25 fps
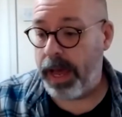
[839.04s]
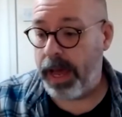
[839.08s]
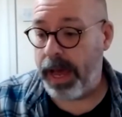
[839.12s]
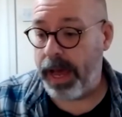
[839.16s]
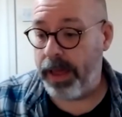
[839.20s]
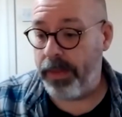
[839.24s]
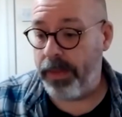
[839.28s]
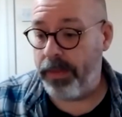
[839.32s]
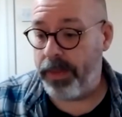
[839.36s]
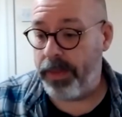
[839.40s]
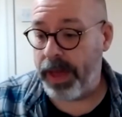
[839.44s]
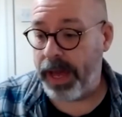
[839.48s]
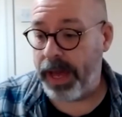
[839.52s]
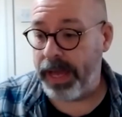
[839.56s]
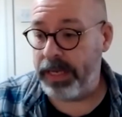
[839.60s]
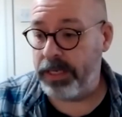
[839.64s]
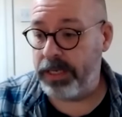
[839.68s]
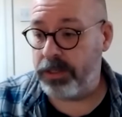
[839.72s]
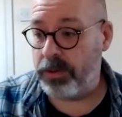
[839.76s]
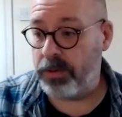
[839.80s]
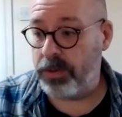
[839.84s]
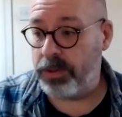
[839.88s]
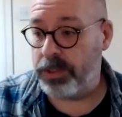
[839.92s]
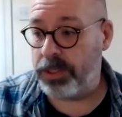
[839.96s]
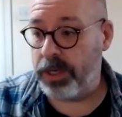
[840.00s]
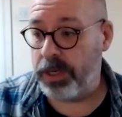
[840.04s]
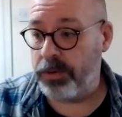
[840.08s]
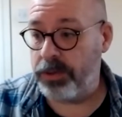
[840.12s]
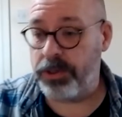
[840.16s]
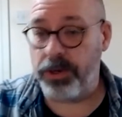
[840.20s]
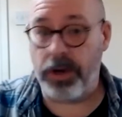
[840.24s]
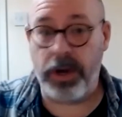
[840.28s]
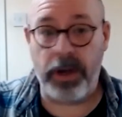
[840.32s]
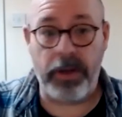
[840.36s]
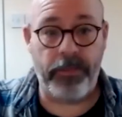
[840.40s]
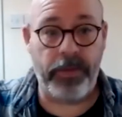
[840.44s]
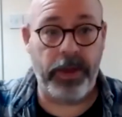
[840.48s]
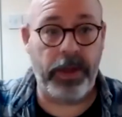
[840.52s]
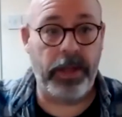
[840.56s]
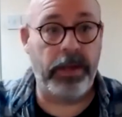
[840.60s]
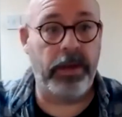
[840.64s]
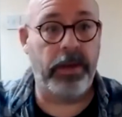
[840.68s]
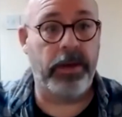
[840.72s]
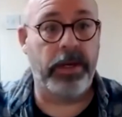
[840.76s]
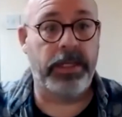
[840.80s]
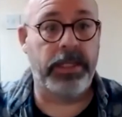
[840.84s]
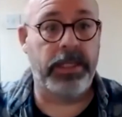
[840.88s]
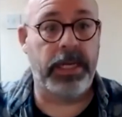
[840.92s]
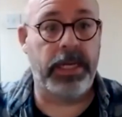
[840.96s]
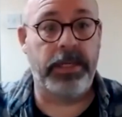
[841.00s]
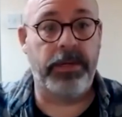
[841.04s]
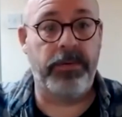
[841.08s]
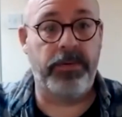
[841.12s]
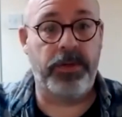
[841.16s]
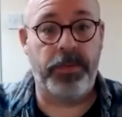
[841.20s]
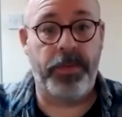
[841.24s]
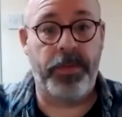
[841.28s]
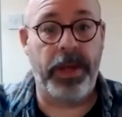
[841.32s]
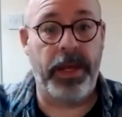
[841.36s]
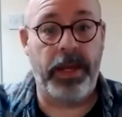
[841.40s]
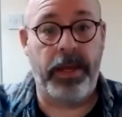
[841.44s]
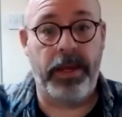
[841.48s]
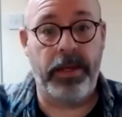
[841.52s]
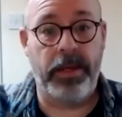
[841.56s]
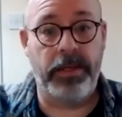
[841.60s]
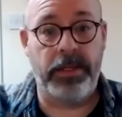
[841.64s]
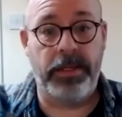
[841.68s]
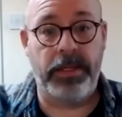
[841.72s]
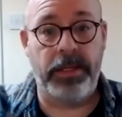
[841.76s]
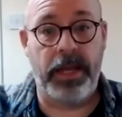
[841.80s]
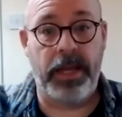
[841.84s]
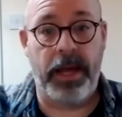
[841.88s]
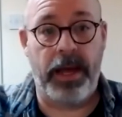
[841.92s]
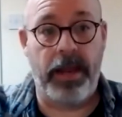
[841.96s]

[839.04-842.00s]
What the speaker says: And that is also driving a nice set of speakers,